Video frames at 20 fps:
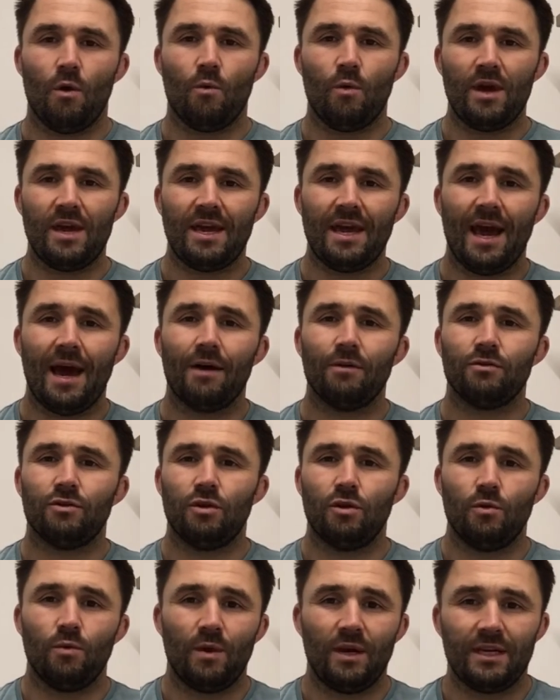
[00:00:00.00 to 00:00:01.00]
a week out,
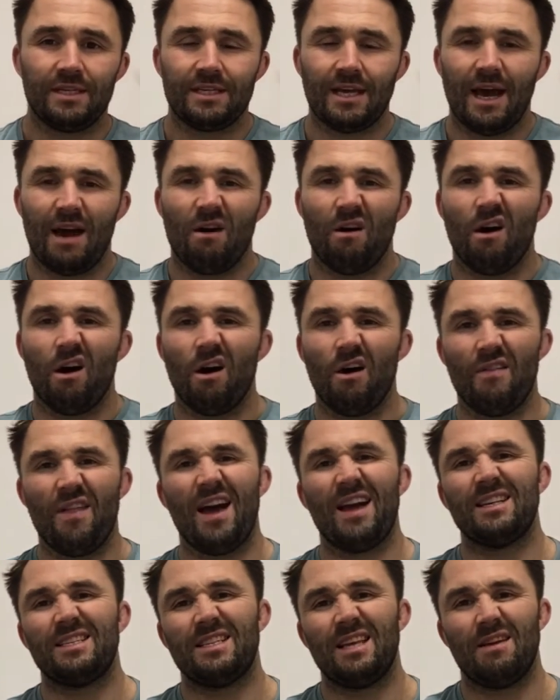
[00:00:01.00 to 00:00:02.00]
2 weeks out, oh,
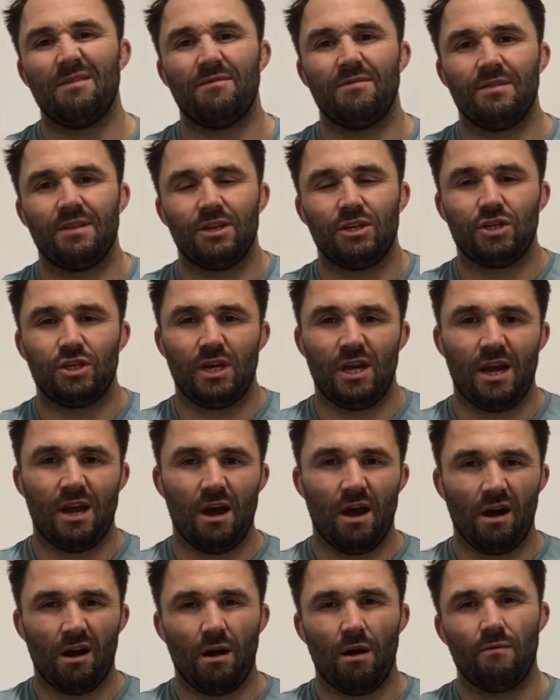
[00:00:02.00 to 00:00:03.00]
that's it for this
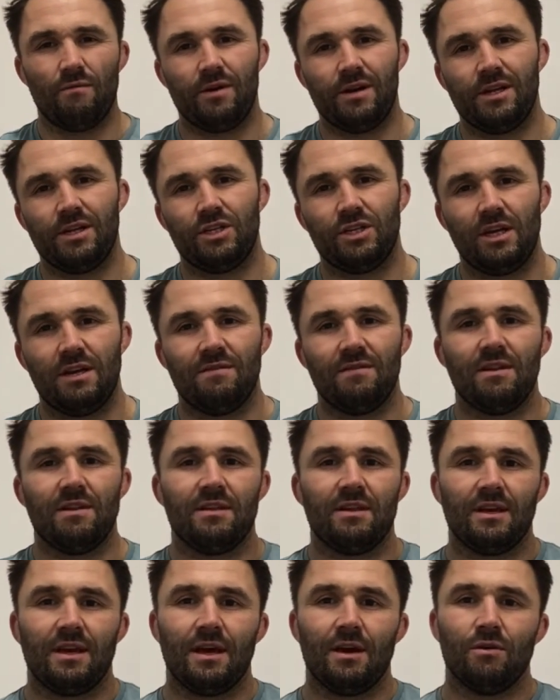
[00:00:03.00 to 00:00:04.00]
year, I can't really achieve
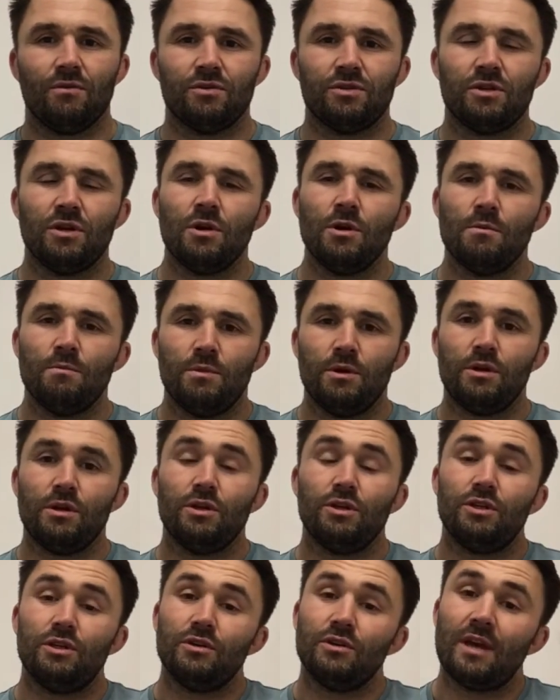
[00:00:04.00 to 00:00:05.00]
anything else,
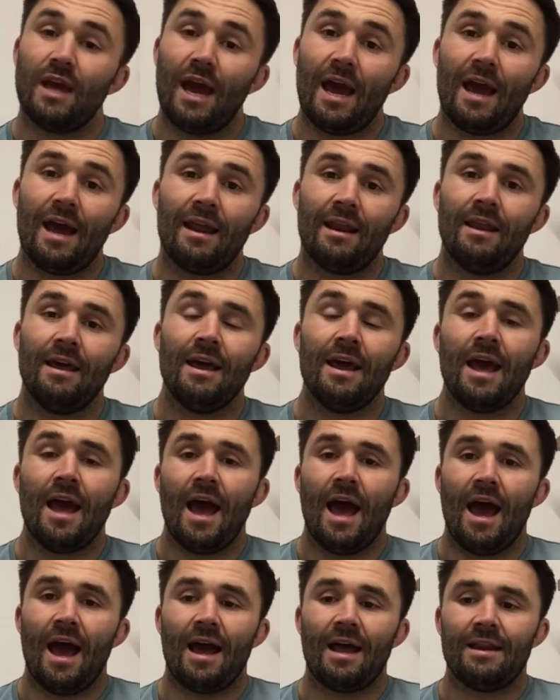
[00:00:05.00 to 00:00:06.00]
because you can,
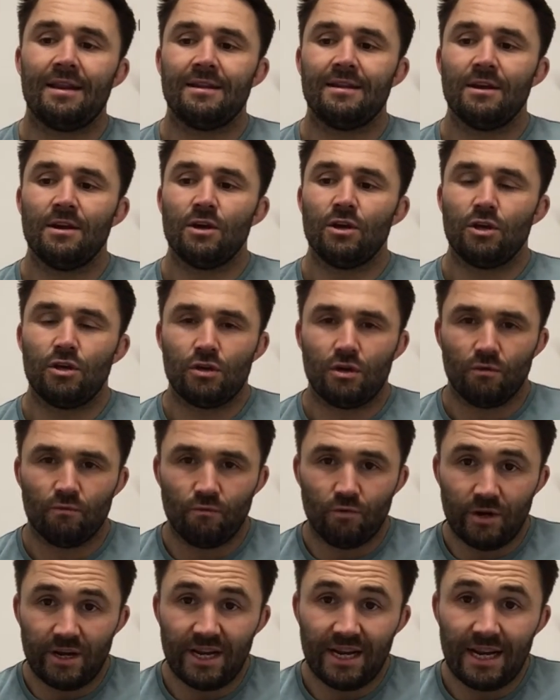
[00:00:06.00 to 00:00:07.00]
and you can
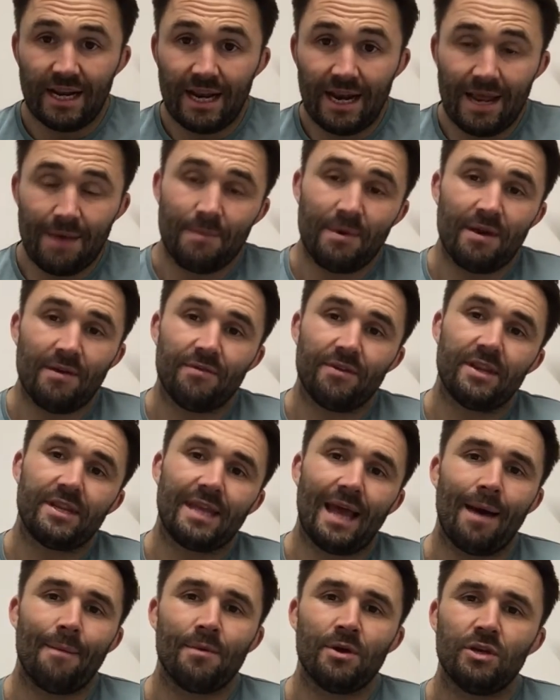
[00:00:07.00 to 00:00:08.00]
really limit the
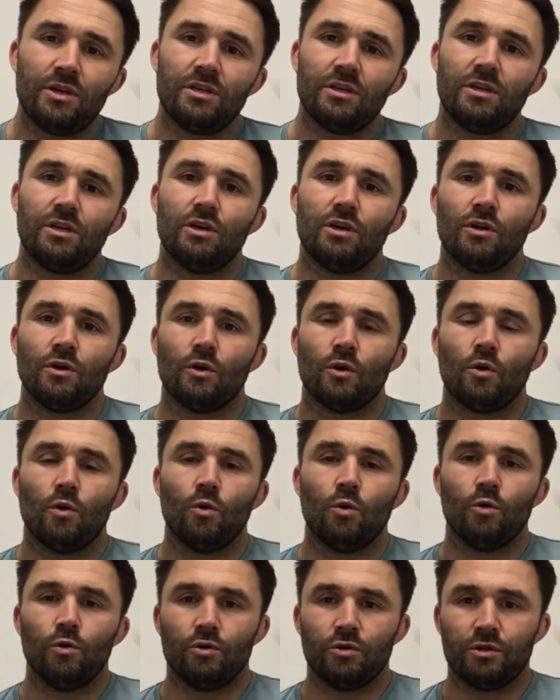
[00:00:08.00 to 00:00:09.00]
damage that you're going to
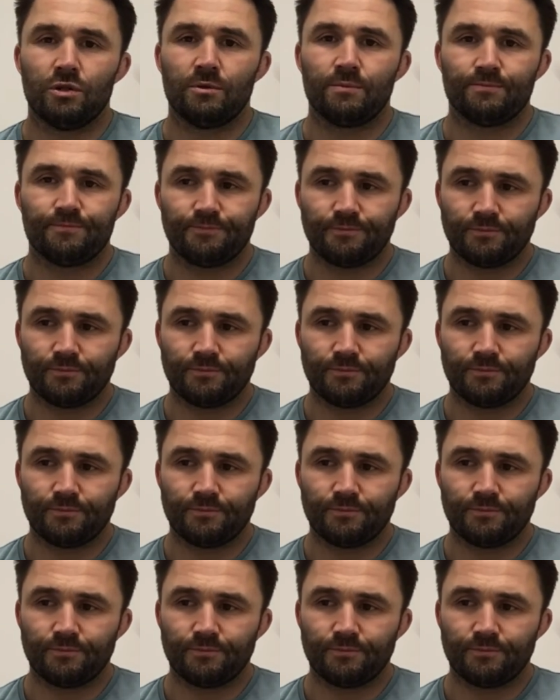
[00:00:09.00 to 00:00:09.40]
cause